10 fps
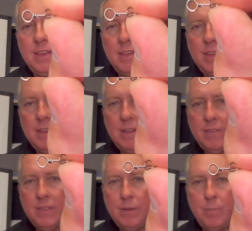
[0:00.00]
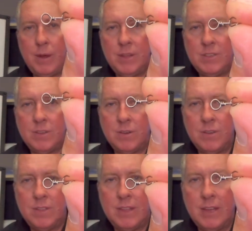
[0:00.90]
The braid's
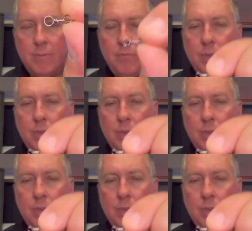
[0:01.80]
tied to that.